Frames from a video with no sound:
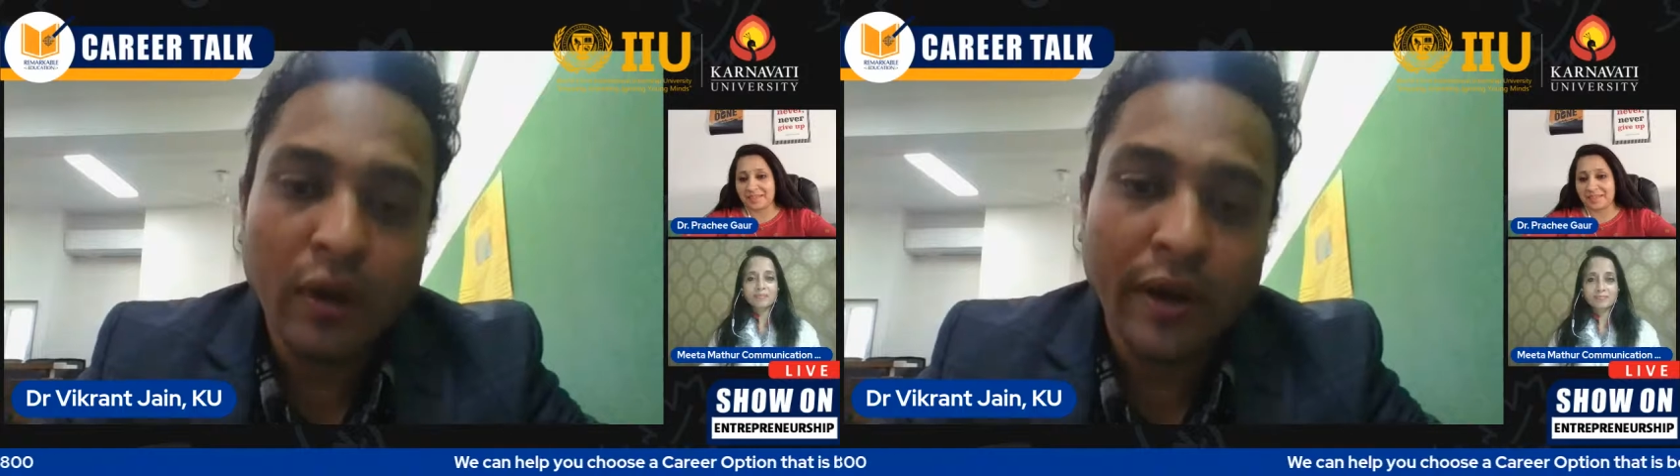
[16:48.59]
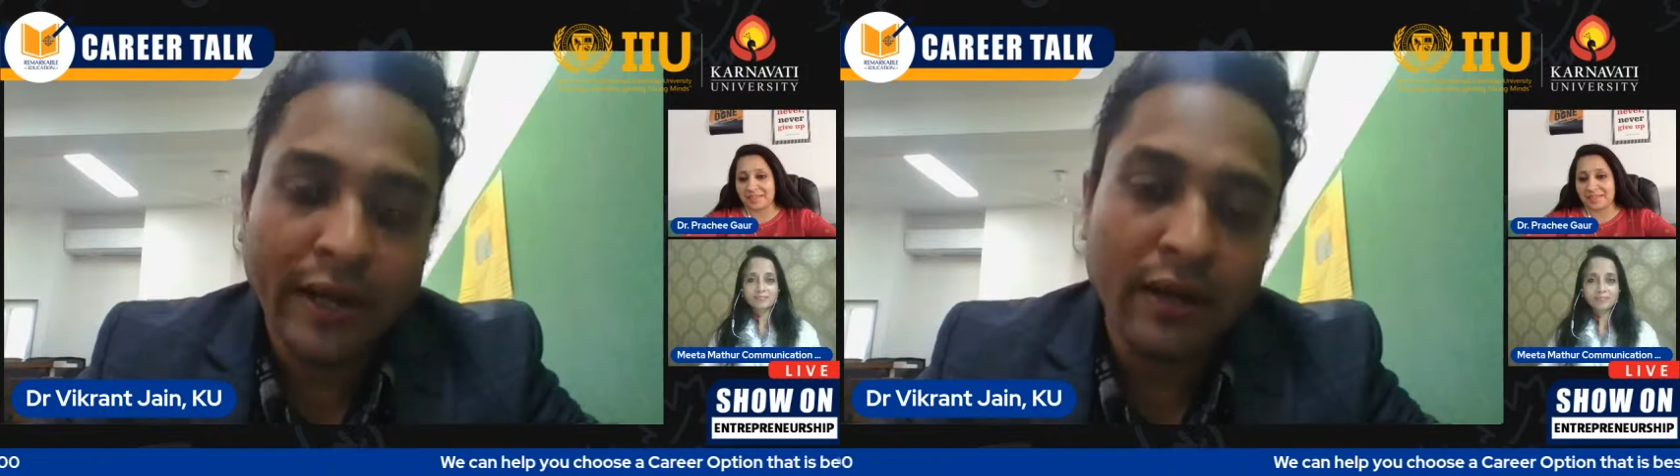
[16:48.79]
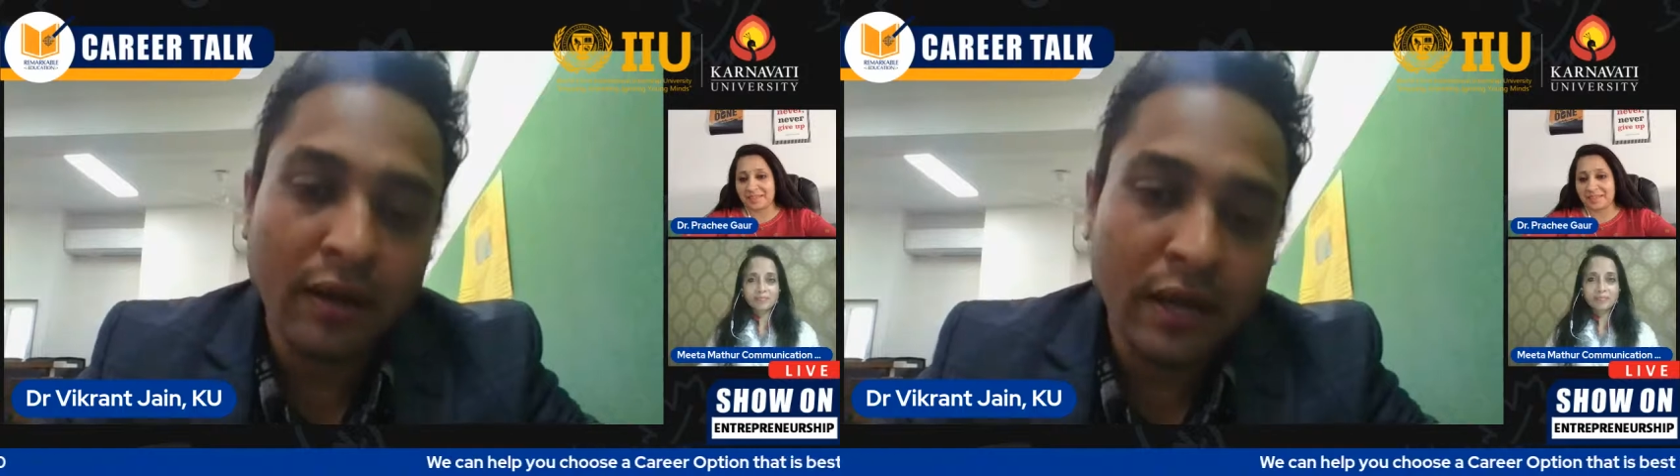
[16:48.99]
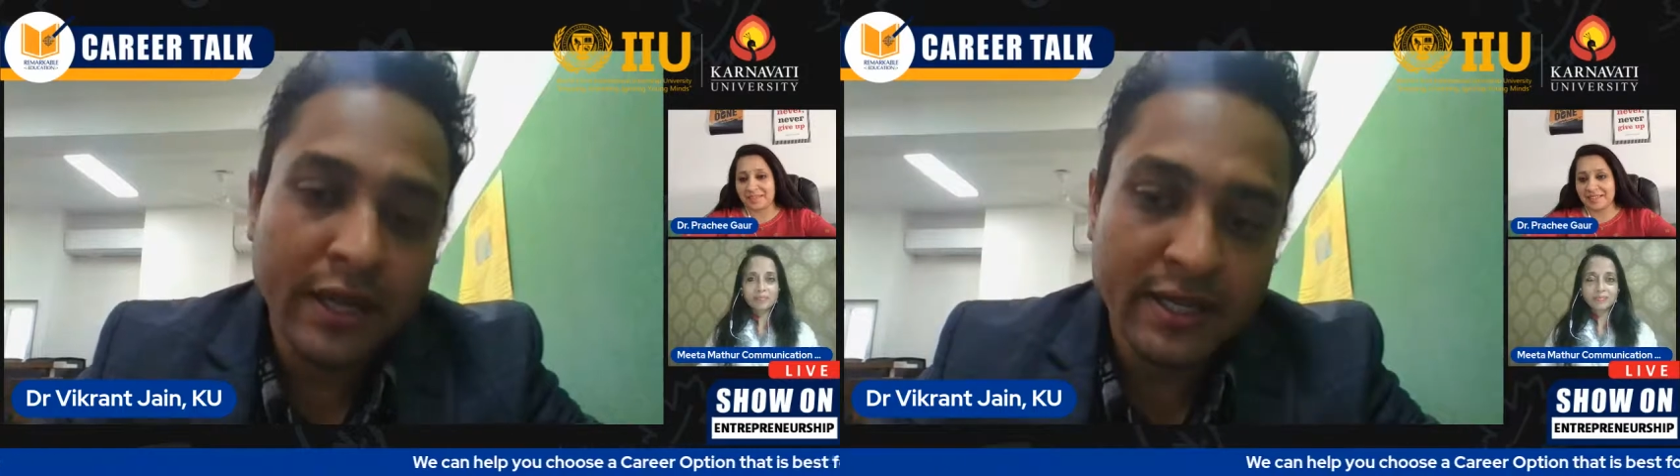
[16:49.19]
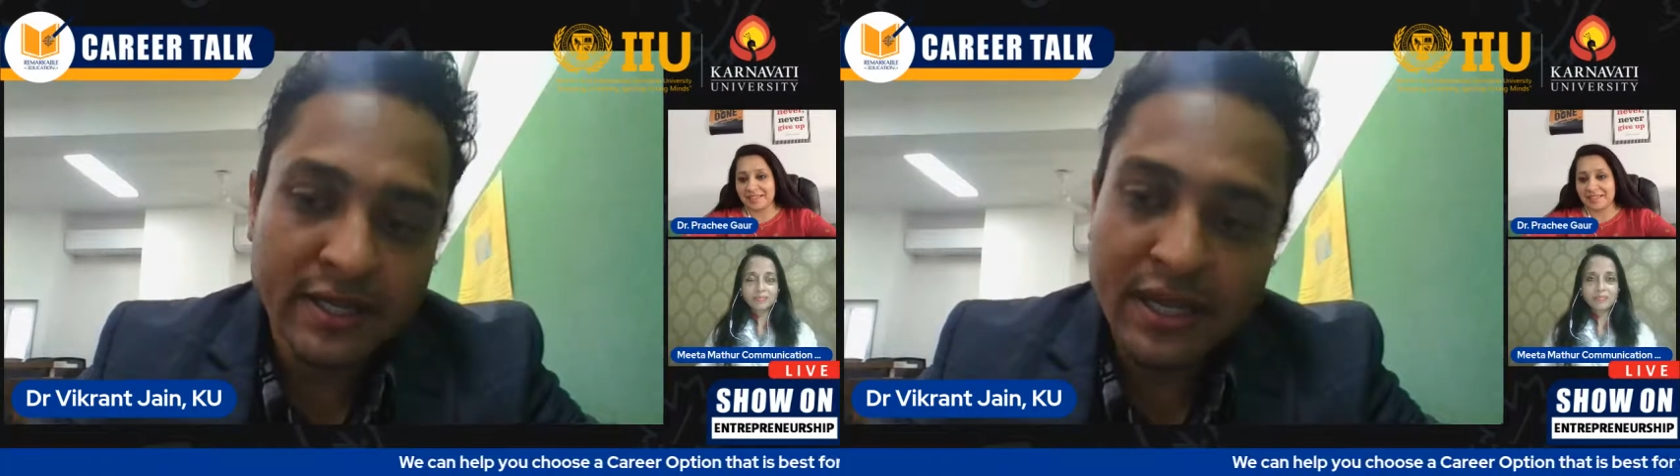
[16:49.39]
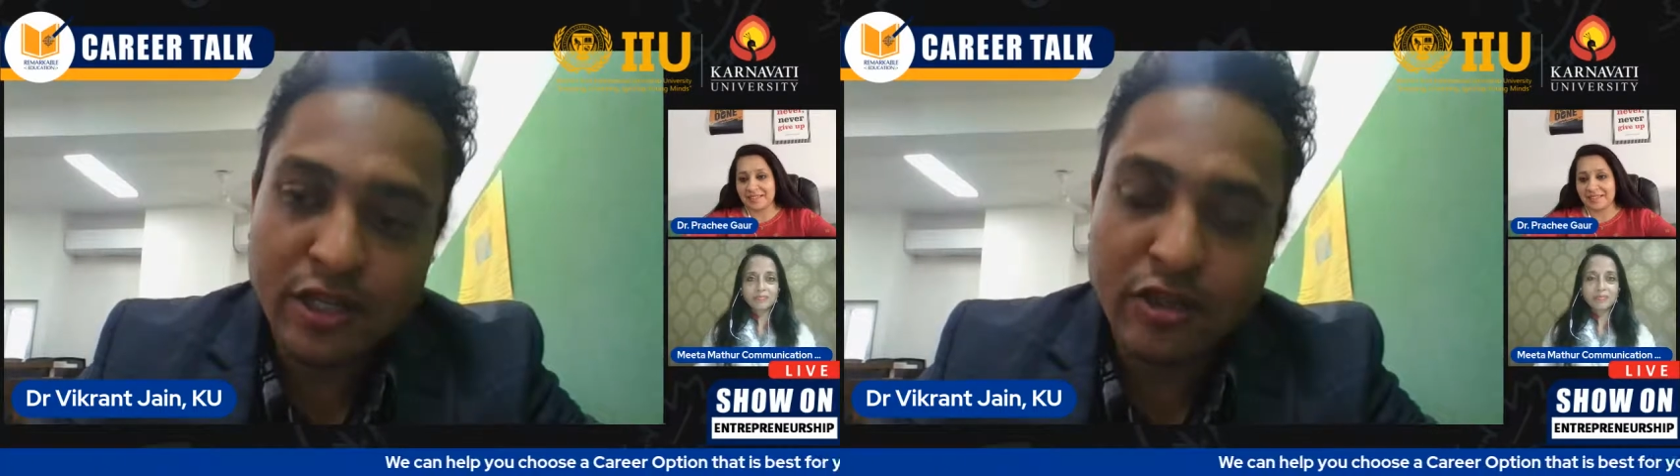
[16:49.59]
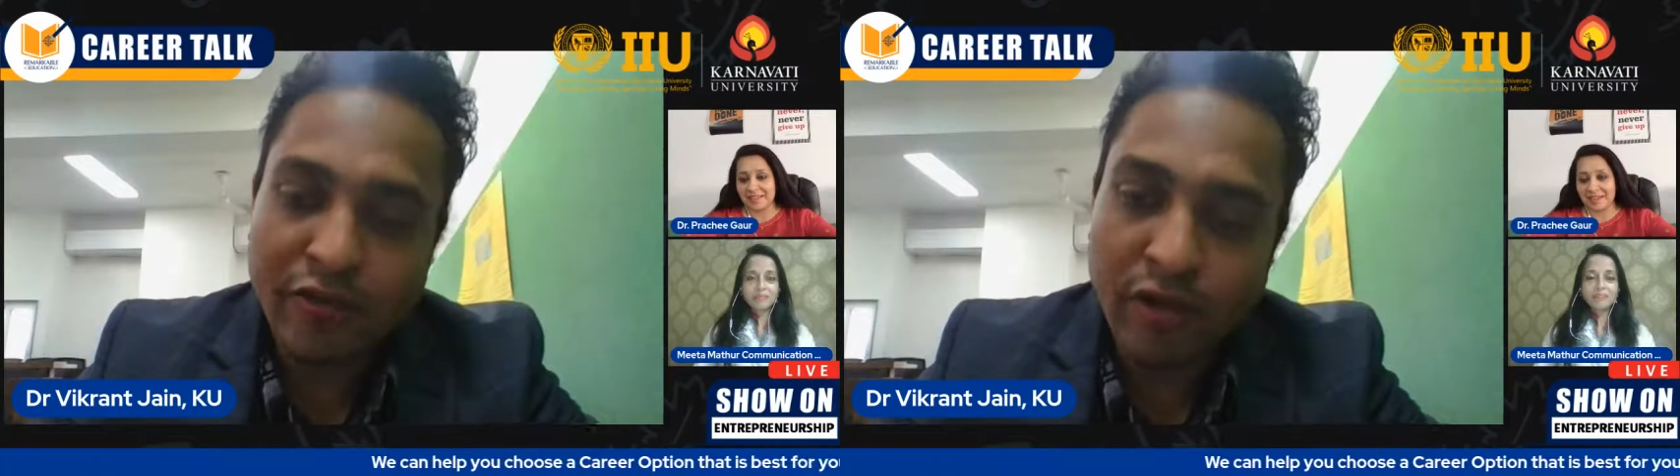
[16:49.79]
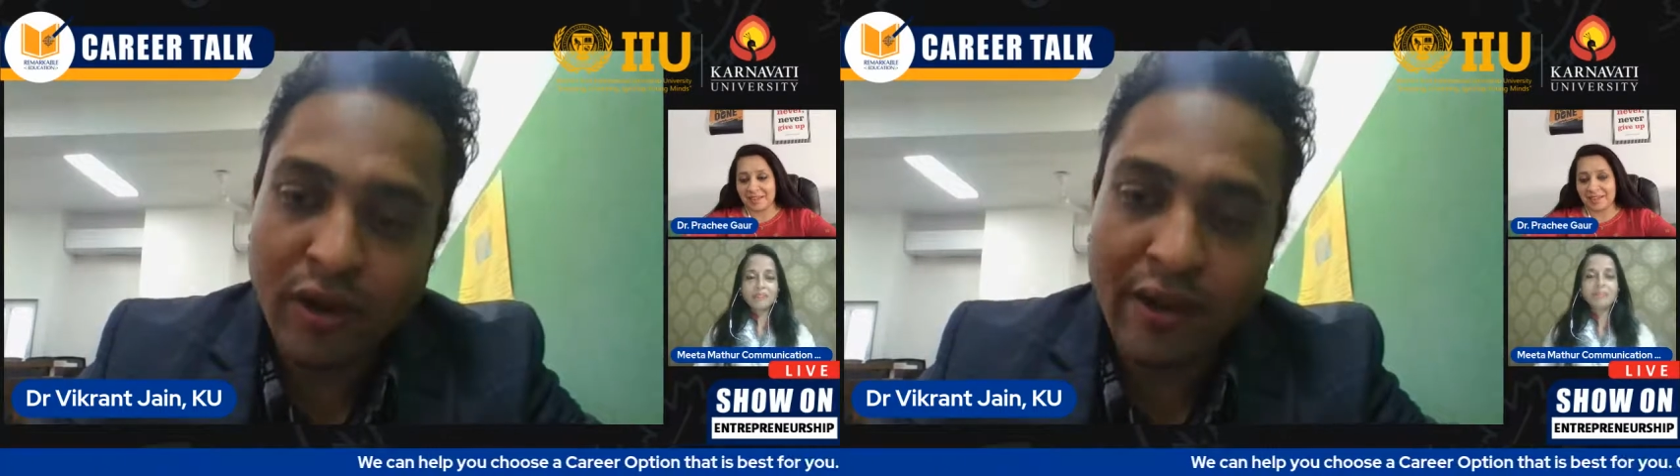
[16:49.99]
learn at an early stages
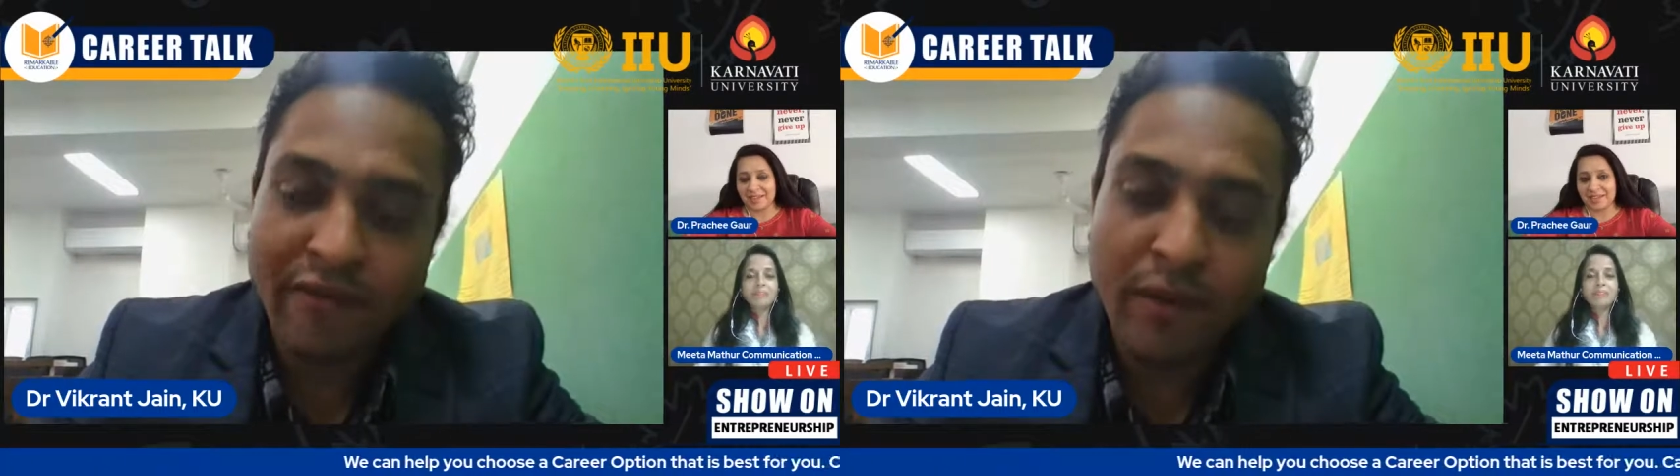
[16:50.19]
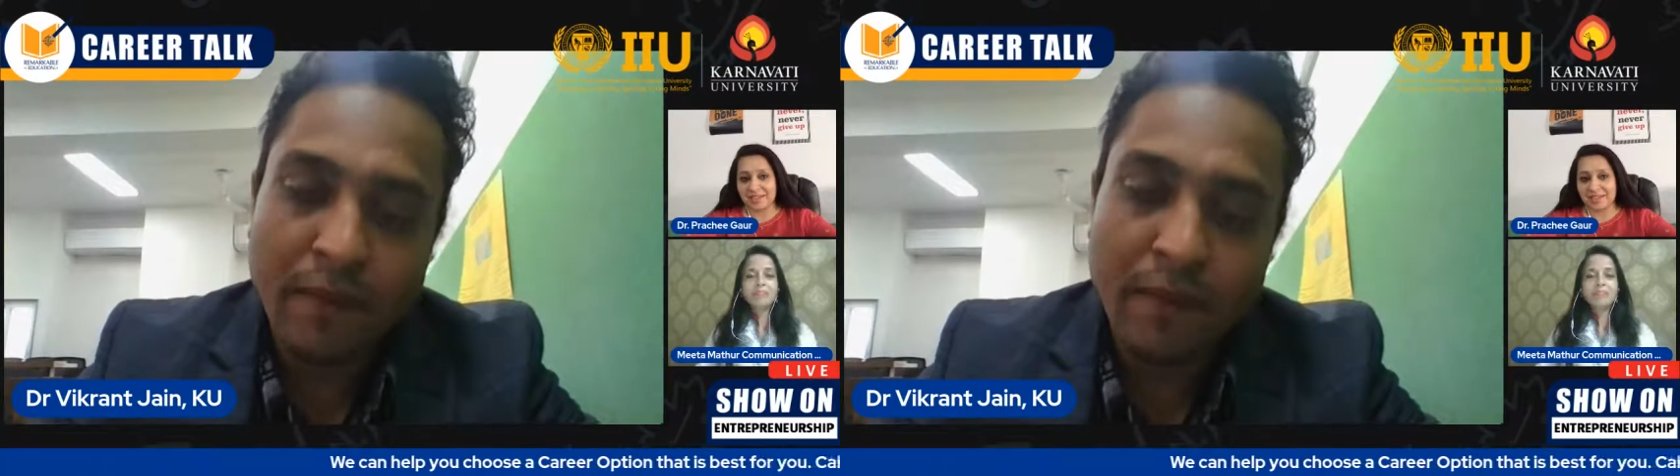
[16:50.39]
of your life